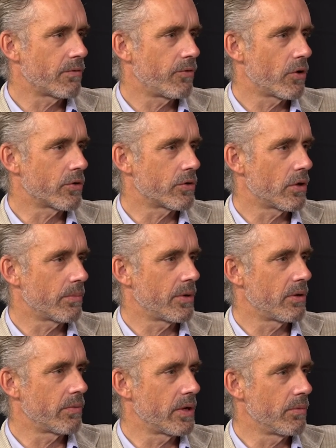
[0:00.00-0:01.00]
My father taught
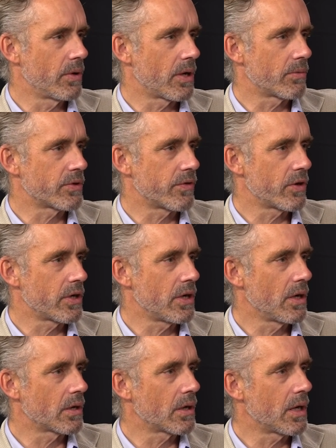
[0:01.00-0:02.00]
me to read when I was very
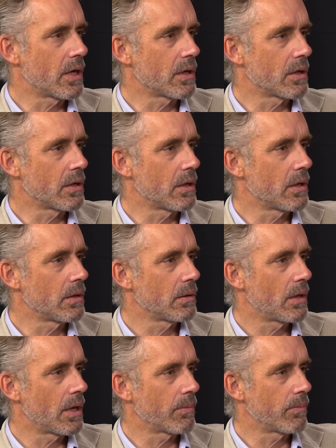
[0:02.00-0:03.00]
young, and uh,
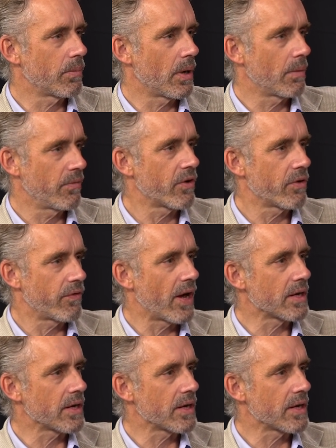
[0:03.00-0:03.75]
I'm I'm very